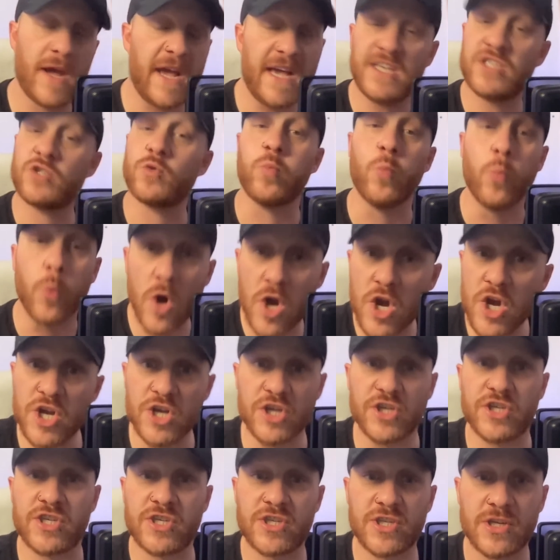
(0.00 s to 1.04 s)
it's
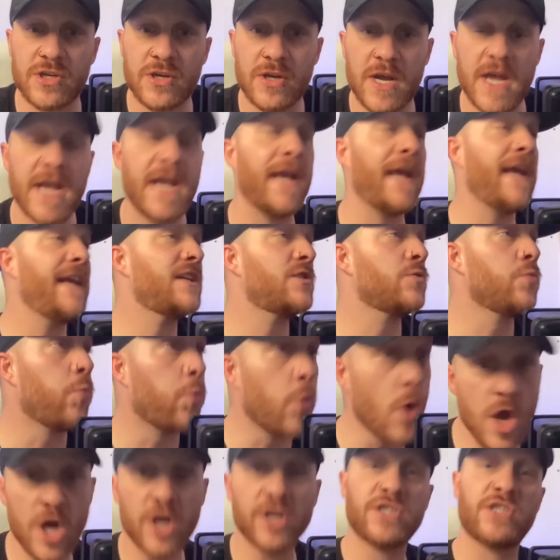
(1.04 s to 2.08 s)
worse. It's
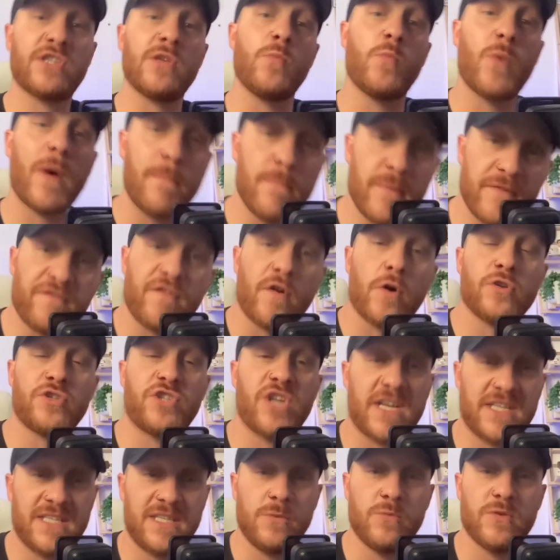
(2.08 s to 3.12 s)
worse than when before
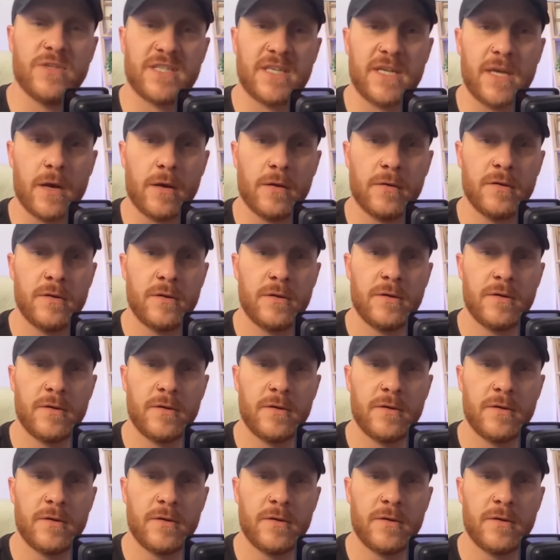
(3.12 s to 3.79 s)
Jesse was here.